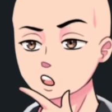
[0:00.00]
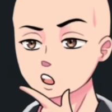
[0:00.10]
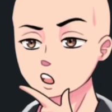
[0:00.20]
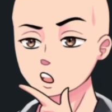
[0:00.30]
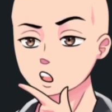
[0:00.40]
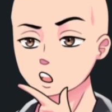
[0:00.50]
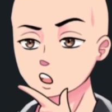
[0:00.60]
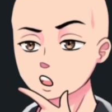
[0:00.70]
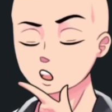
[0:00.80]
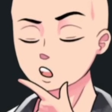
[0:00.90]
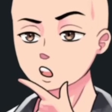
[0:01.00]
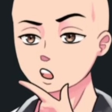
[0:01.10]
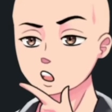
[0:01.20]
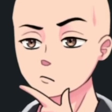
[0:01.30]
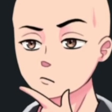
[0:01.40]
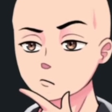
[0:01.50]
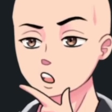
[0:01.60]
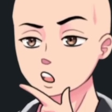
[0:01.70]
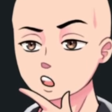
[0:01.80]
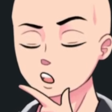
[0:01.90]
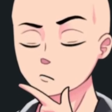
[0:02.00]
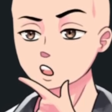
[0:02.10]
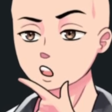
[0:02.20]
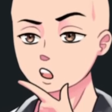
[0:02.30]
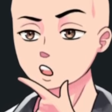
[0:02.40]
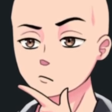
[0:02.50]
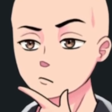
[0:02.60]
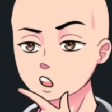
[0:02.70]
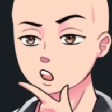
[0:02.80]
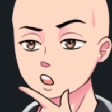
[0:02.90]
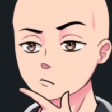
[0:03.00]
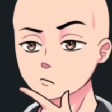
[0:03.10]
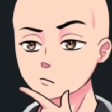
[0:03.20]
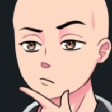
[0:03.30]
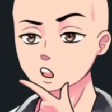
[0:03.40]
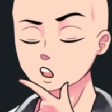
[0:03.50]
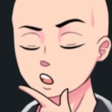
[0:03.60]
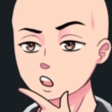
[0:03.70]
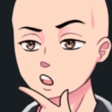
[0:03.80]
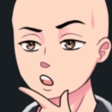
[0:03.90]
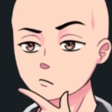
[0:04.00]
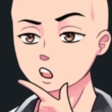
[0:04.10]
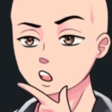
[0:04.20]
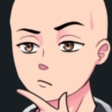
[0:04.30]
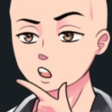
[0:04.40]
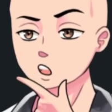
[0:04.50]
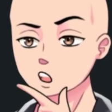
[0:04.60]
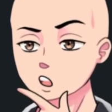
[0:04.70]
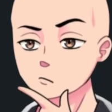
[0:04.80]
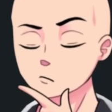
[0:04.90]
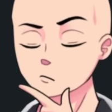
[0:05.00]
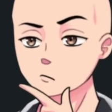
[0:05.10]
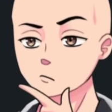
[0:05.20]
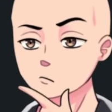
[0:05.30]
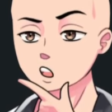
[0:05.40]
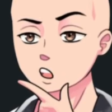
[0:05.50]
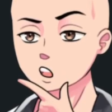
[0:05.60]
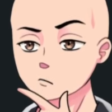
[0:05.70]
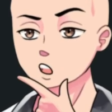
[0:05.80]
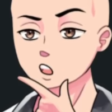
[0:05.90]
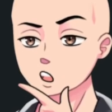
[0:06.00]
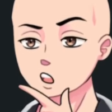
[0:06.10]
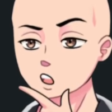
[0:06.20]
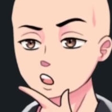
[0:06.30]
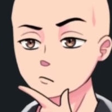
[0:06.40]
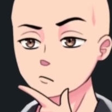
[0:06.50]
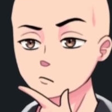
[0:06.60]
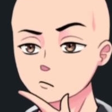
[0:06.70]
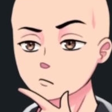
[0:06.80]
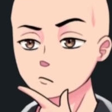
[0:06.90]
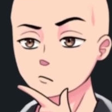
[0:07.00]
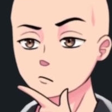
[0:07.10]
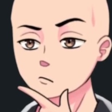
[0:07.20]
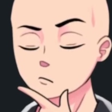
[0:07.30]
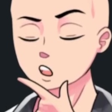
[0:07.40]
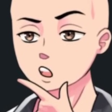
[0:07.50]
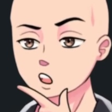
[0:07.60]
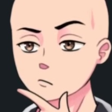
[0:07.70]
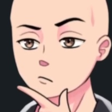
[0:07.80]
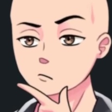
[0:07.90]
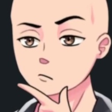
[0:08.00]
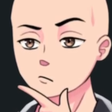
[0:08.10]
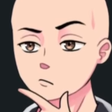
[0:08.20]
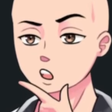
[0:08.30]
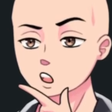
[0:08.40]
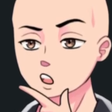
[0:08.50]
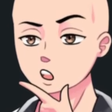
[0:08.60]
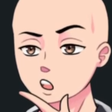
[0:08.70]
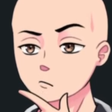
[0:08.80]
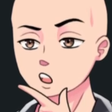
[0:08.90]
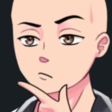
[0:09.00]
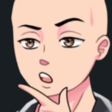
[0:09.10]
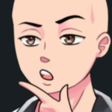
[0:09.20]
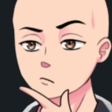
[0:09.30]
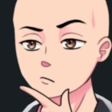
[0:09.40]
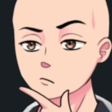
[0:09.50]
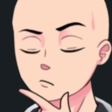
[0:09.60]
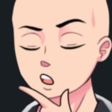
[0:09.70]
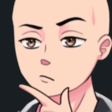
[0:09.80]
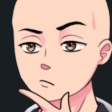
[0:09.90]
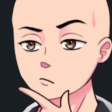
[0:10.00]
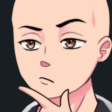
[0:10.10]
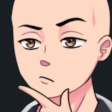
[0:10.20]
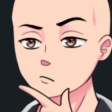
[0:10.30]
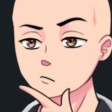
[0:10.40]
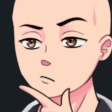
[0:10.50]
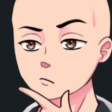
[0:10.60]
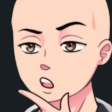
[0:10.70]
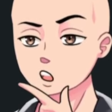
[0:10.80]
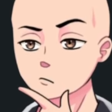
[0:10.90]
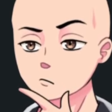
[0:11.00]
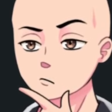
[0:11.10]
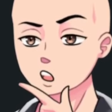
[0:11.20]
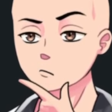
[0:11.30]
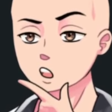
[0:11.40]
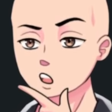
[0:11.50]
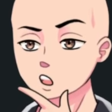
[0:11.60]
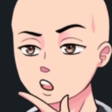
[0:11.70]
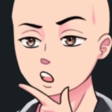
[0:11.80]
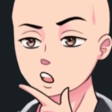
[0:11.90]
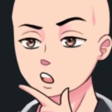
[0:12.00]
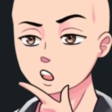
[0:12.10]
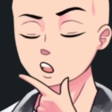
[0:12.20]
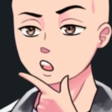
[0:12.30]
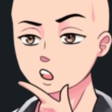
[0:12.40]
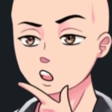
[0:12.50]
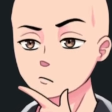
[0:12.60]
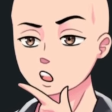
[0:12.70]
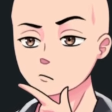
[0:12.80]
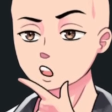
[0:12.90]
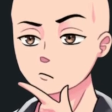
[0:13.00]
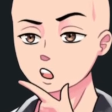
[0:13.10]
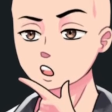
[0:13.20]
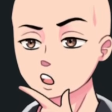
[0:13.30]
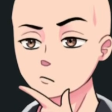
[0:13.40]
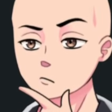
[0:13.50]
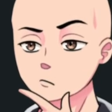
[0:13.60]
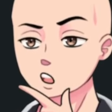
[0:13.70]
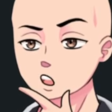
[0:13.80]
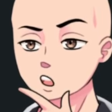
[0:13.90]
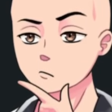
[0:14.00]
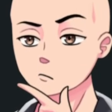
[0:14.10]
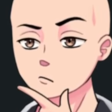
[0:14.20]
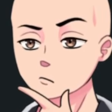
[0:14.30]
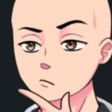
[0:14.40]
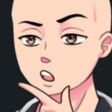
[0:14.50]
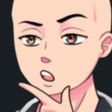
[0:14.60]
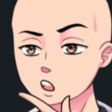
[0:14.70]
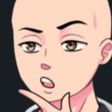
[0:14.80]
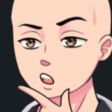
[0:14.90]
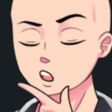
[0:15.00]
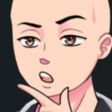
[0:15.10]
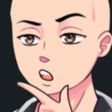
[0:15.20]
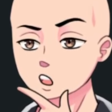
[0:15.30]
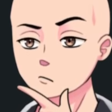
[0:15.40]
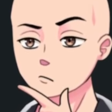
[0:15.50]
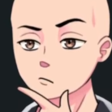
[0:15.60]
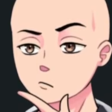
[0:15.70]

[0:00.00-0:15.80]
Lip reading: they go ahead and defend P-files previously. This is most child X abusers are not P-files experts. So again, they've done hit pieces defending these types of, you know, crazy people, these types of abusers.